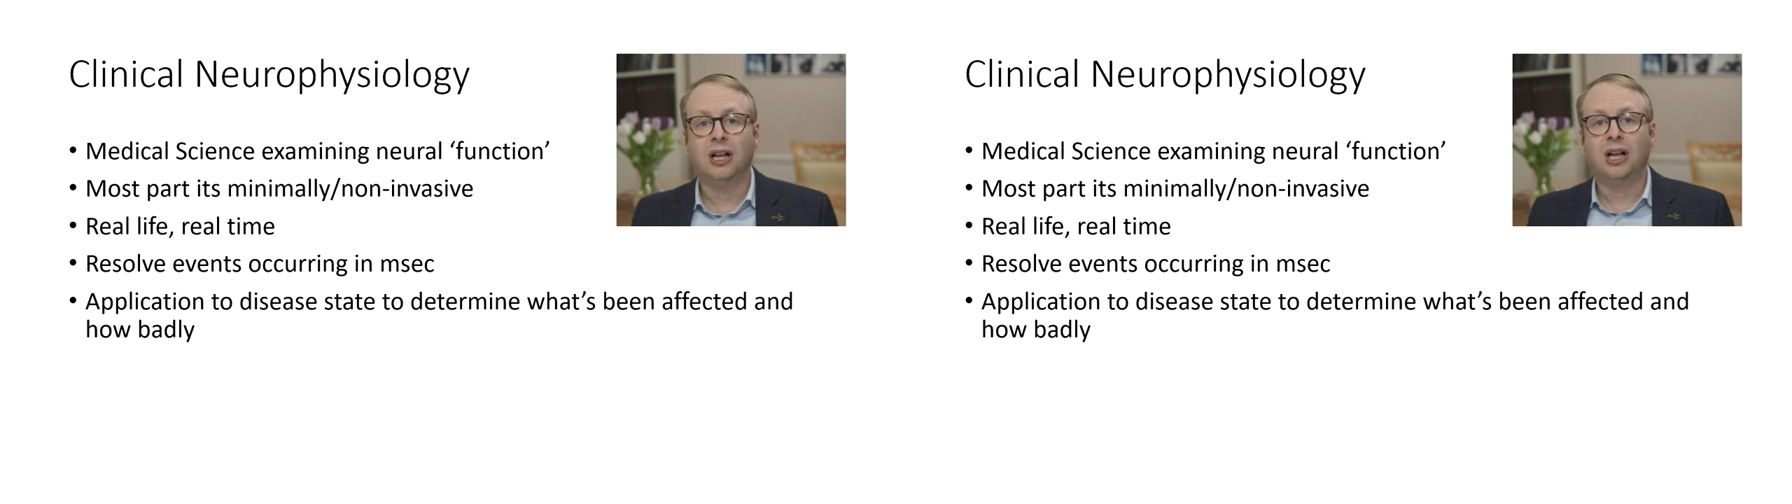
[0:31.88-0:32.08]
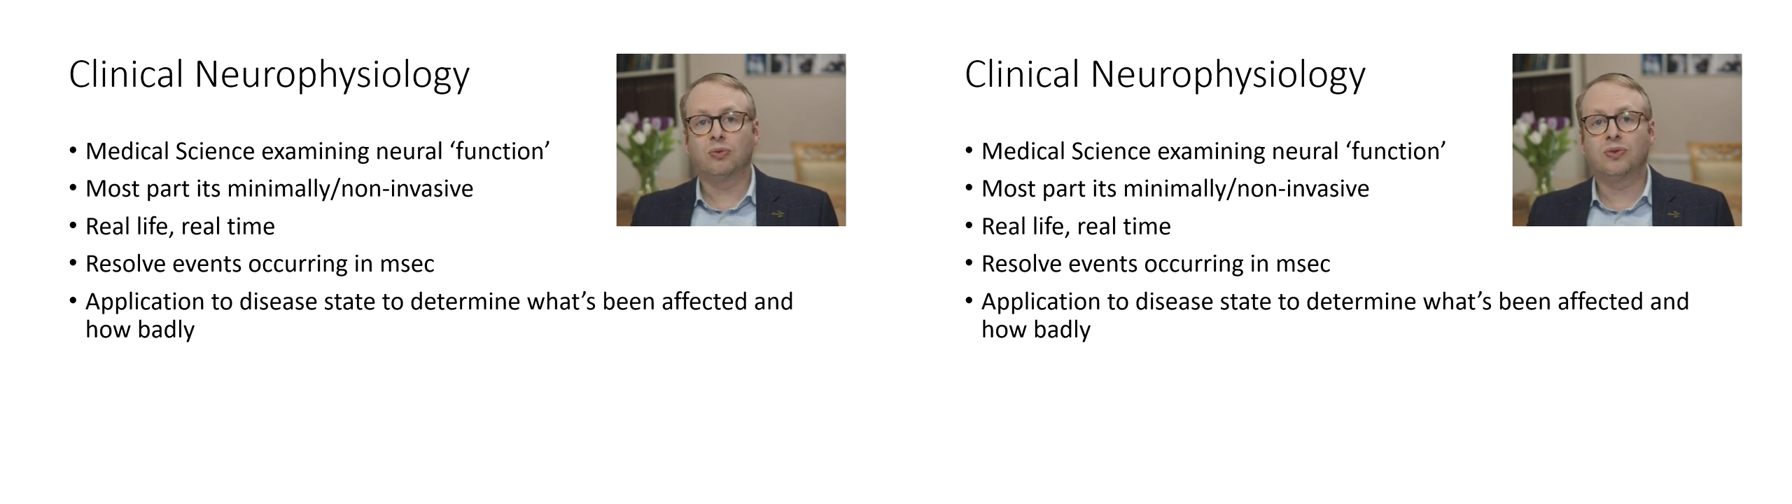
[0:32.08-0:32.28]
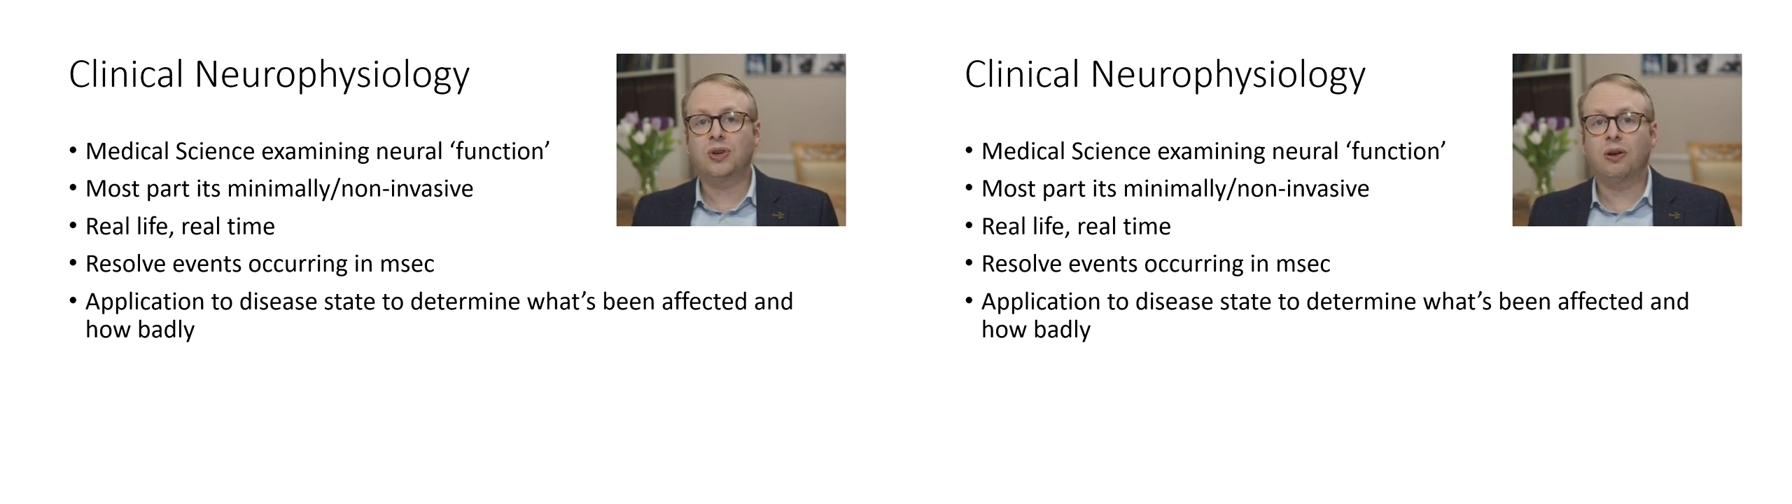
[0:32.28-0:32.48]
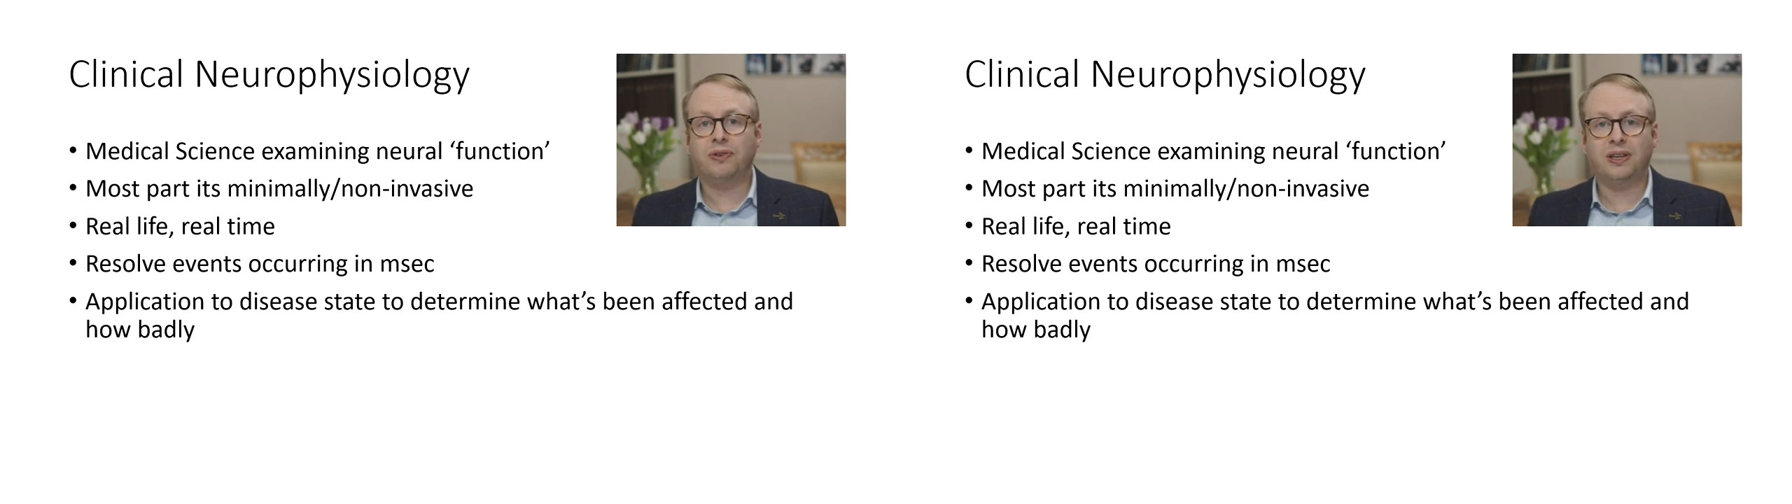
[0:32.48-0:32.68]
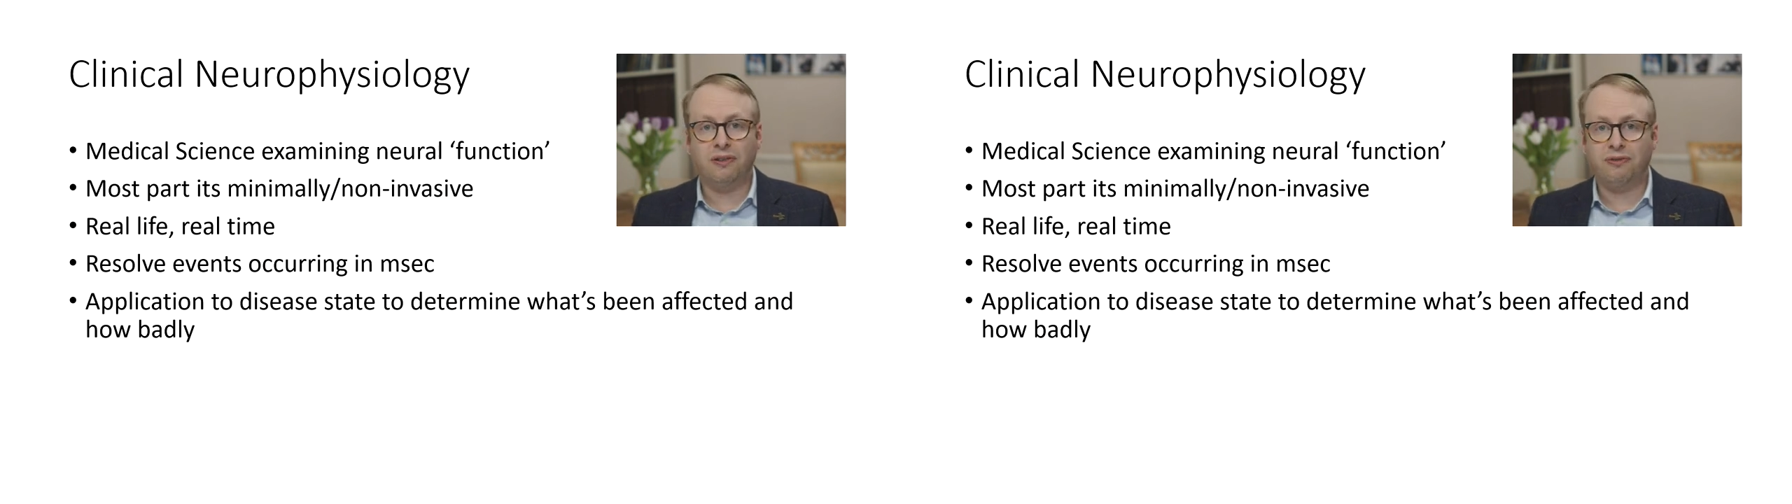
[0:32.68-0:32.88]

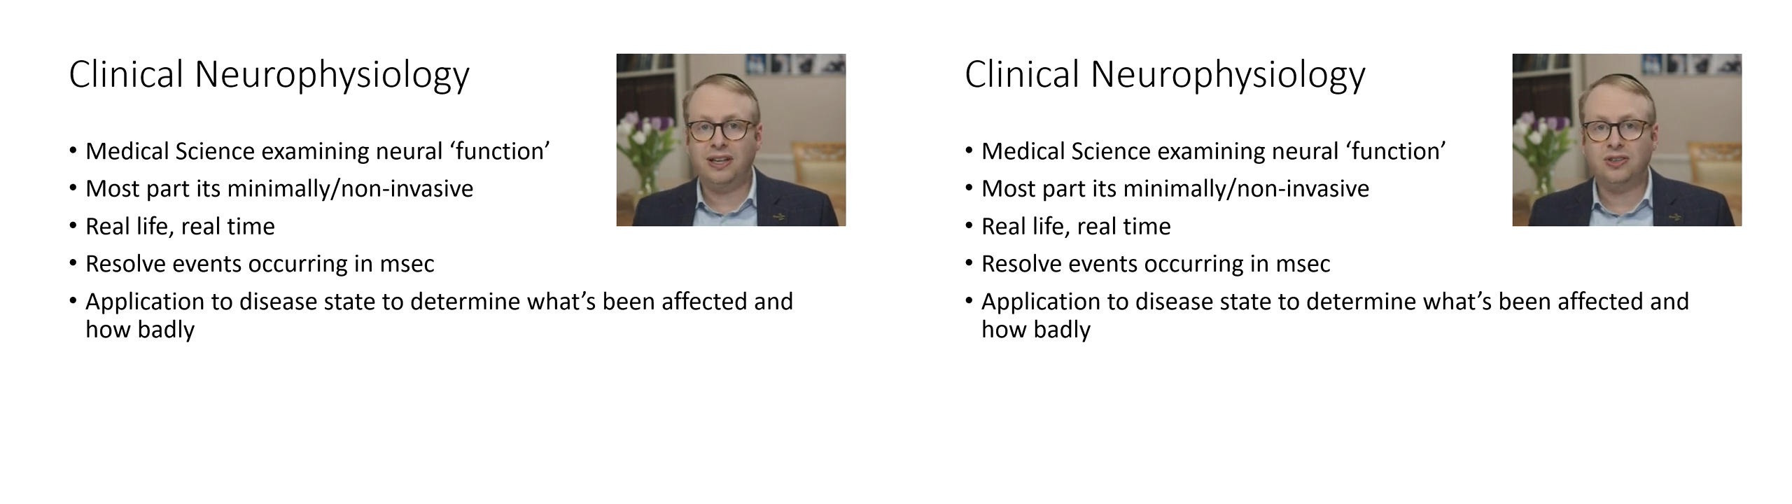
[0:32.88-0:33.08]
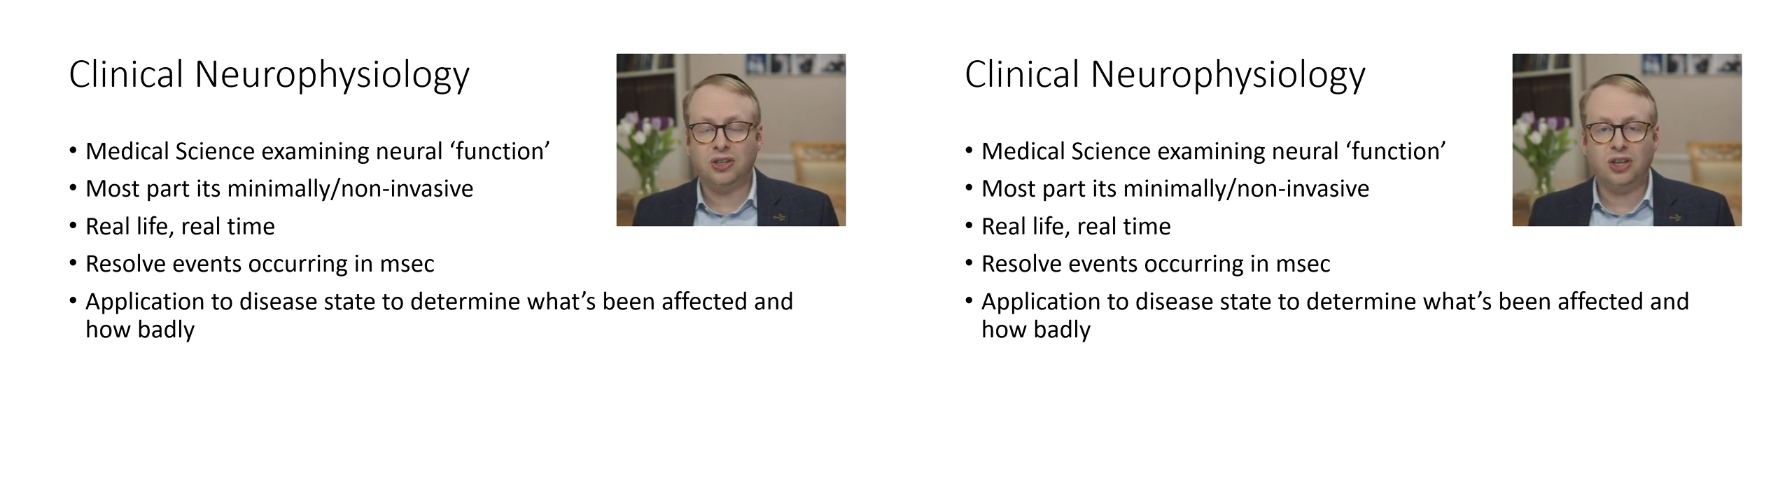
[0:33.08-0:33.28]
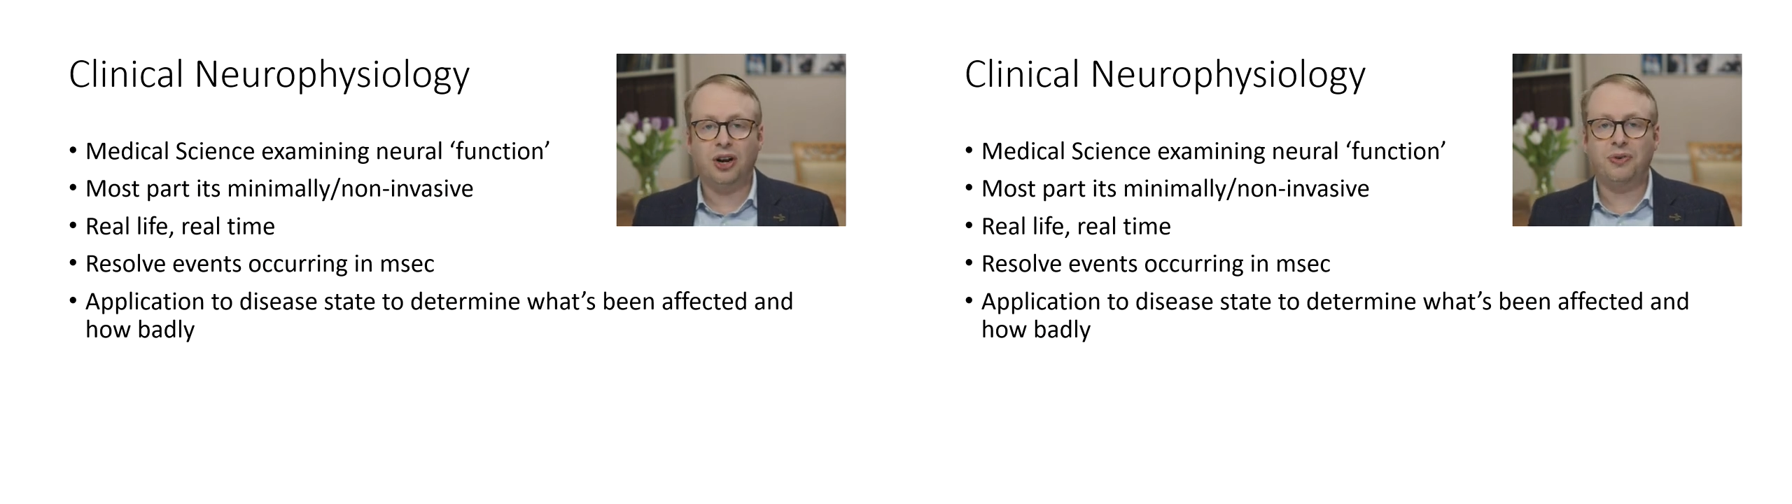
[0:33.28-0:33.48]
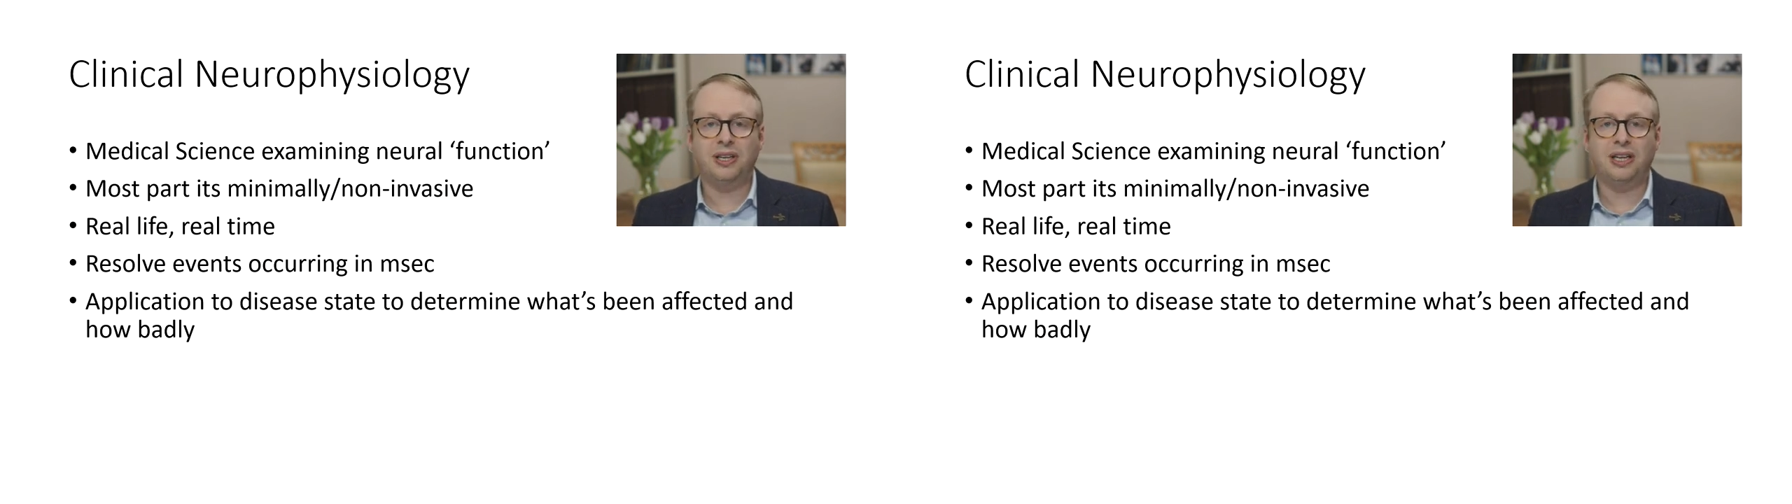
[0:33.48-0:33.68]
resolving events occurring